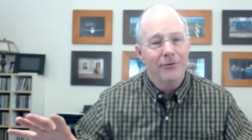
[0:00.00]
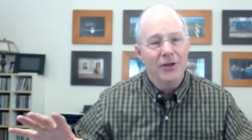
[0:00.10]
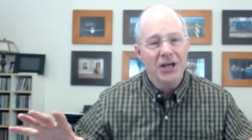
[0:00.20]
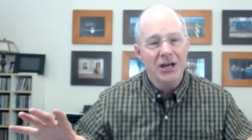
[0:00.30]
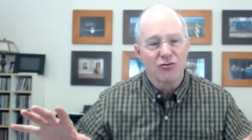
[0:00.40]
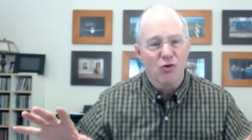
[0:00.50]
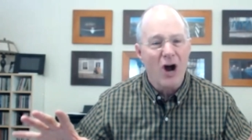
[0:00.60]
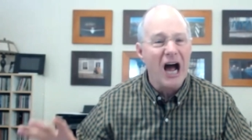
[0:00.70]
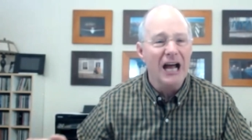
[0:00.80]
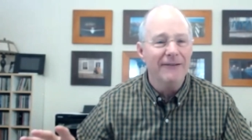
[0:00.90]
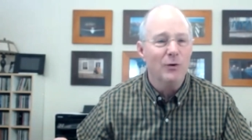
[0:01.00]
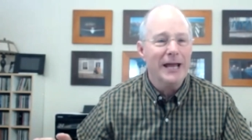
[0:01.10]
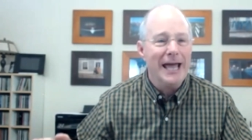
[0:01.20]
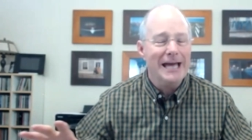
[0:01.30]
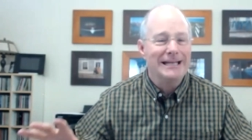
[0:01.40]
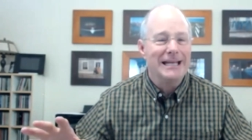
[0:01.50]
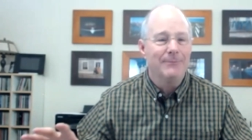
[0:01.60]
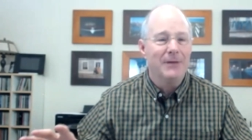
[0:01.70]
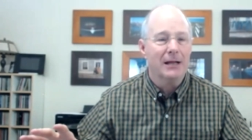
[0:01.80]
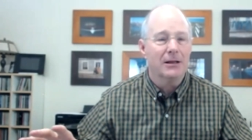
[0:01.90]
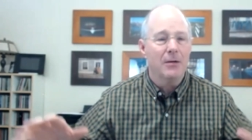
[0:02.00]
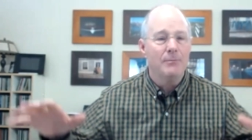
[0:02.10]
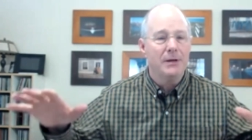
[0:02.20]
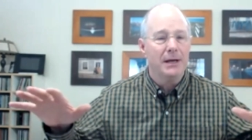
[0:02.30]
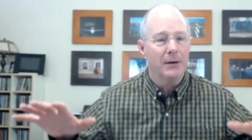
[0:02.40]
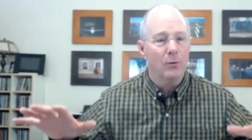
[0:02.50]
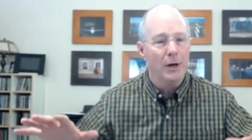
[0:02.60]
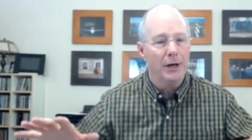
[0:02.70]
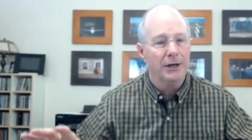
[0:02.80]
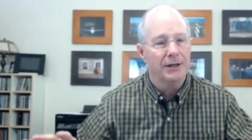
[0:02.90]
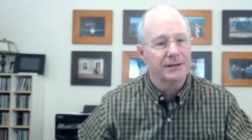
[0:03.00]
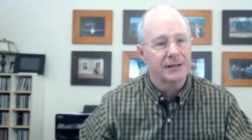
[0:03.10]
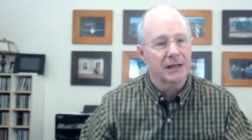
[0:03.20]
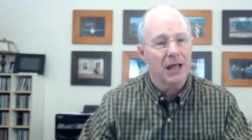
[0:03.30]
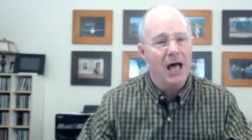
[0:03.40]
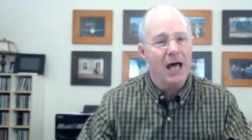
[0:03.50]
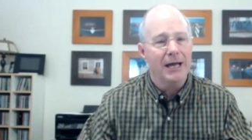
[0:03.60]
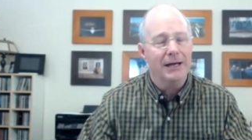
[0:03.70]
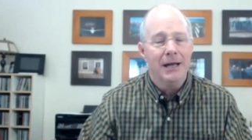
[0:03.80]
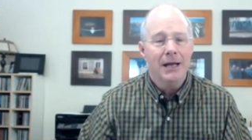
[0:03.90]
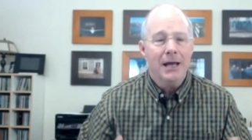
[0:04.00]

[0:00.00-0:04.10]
the drive we had to keep that club big, and it went into this decline.